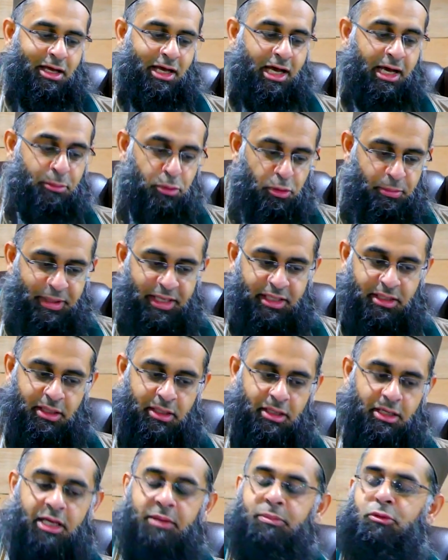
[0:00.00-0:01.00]
Abu
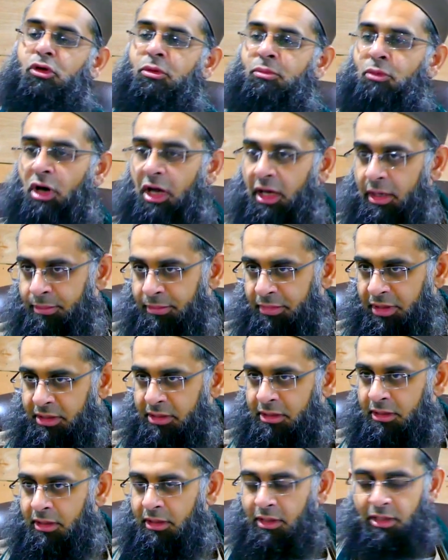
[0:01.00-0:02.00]
Bakr ibn
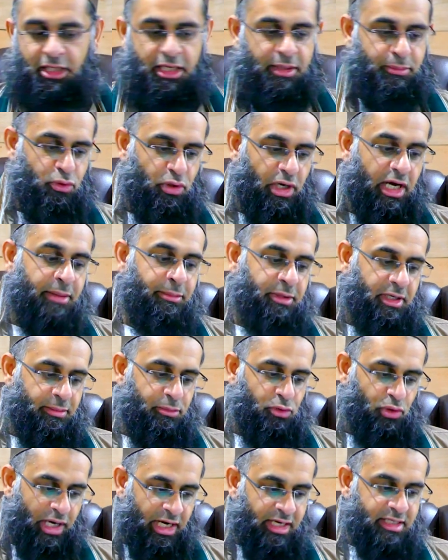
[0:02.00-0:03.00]
Muhammad ibn Amr
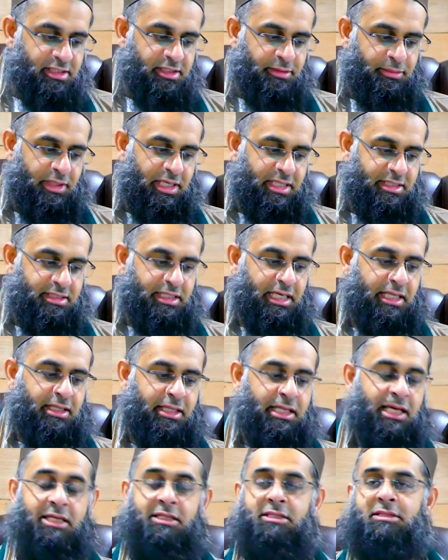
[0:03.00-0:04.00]
ibn Hazm has said
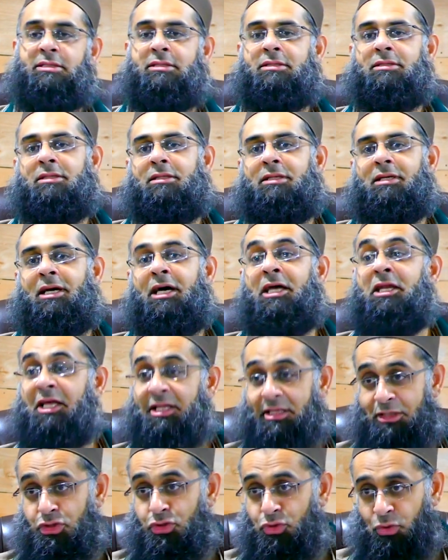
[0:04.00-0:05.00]
that
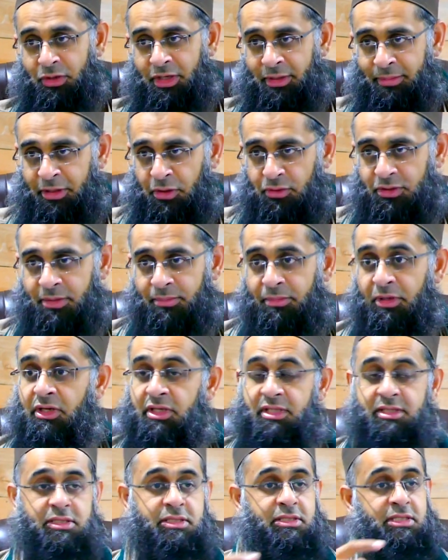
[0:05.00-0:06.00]
another story about him,
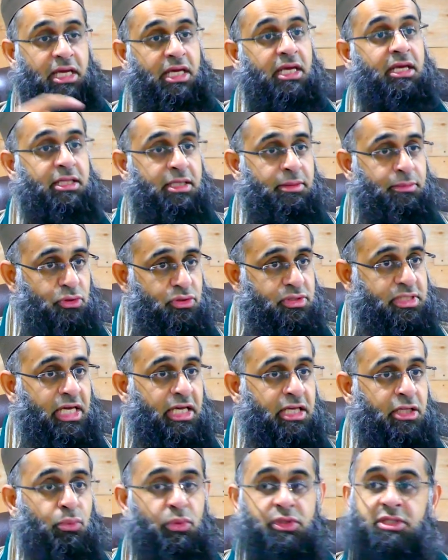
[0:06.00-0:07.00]
because Sa'id ibn
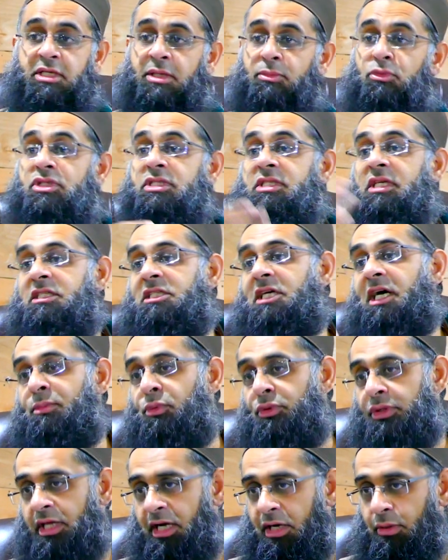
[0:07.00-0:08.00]
Zayd was a mustajab
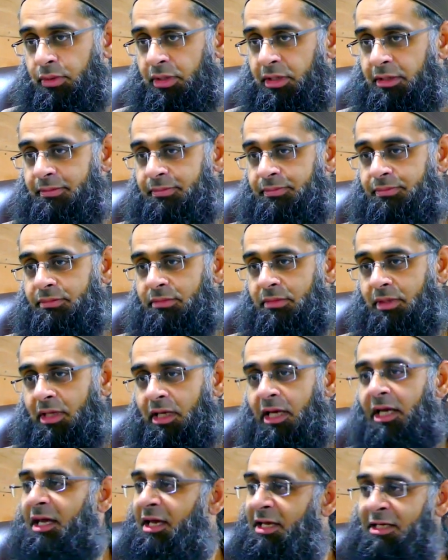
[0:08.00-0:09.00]
al-da'wah.
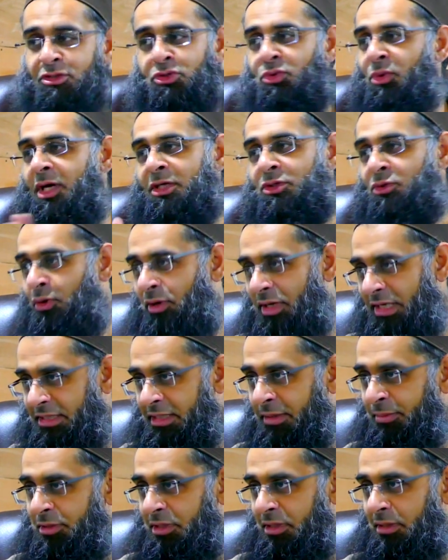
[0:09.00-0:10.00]
His du'as were all
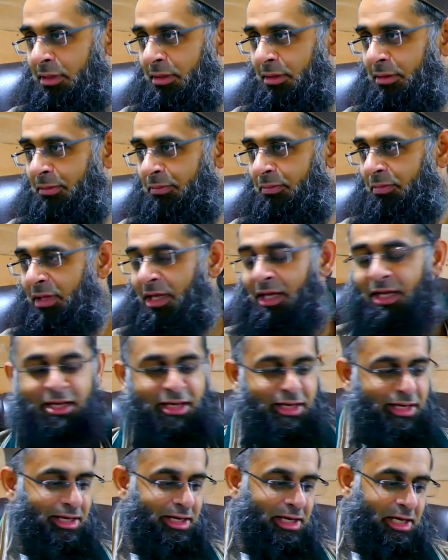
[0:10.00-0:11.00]
accepted.
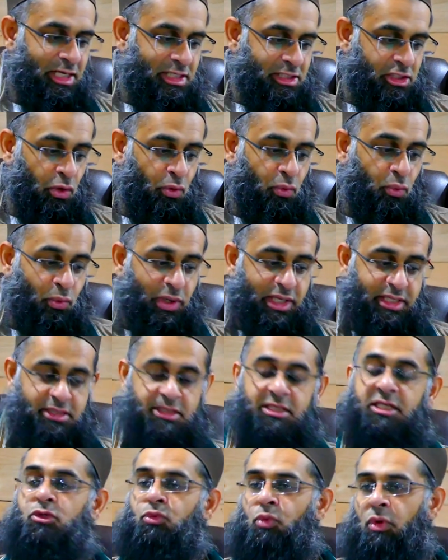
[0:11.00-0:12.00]
So once
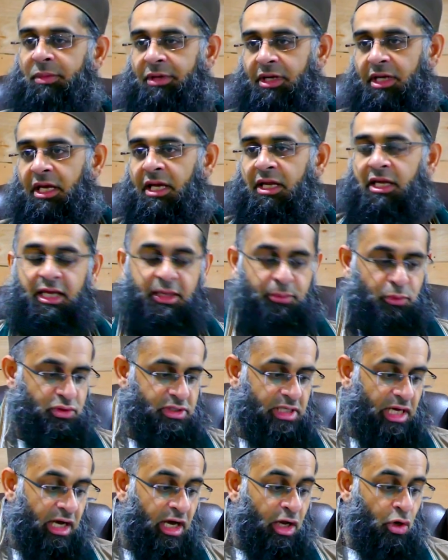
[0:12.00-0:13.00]
this woman, her name was
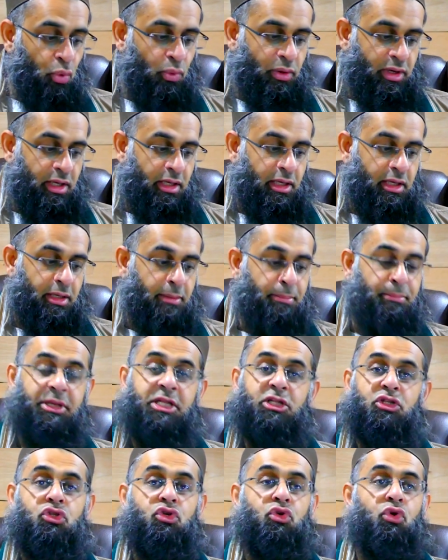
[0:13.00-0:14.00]
Arwa
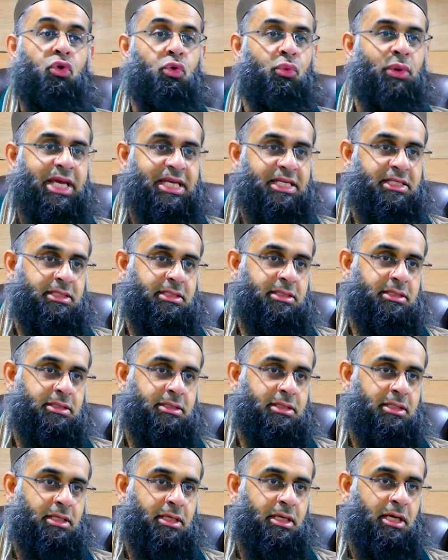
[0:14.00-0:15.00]
bint
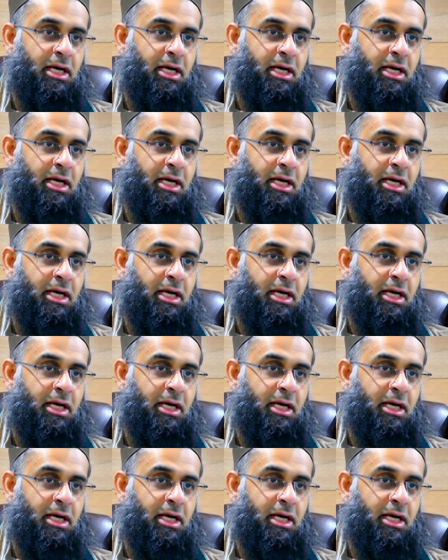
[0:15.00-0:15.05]
Uwais,